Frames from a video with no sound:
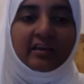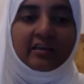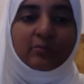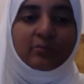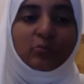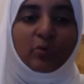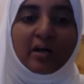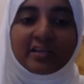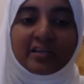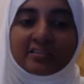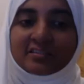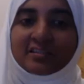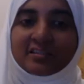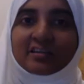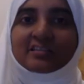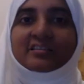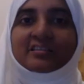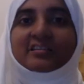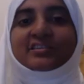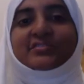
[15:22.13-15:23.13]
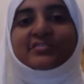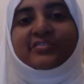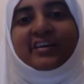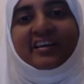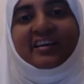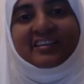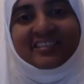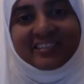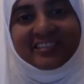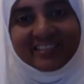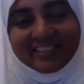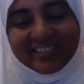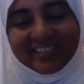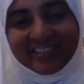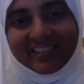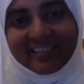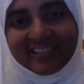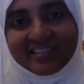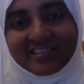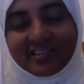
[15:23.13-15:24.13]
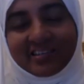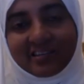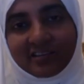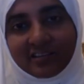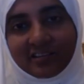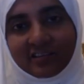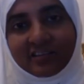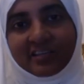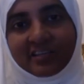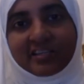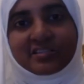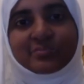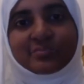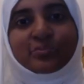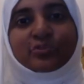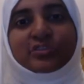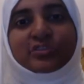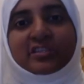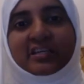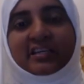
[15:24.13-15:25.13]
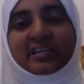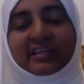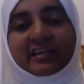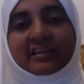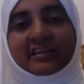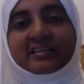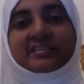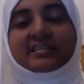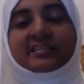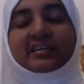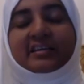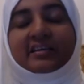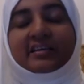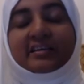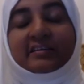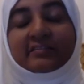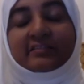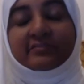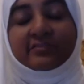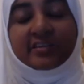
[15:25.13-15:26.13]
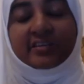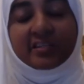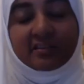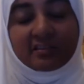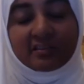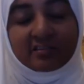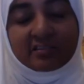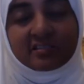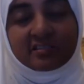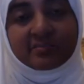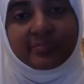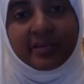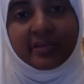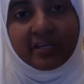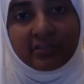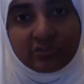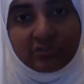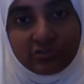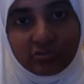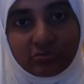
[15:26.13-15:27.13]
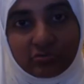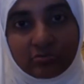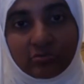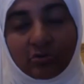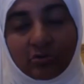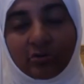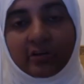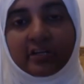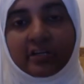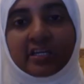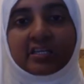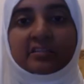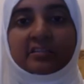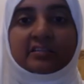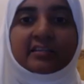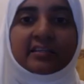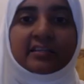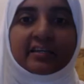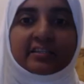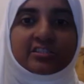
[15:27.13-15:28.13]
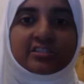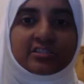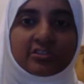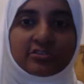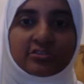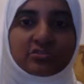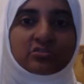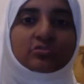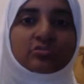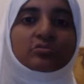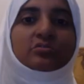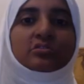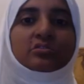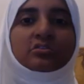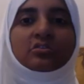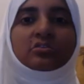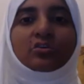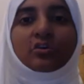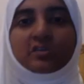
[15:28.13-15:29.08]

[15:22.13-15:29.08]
and what are these faculties that allah has put in us with respect to or in relation to the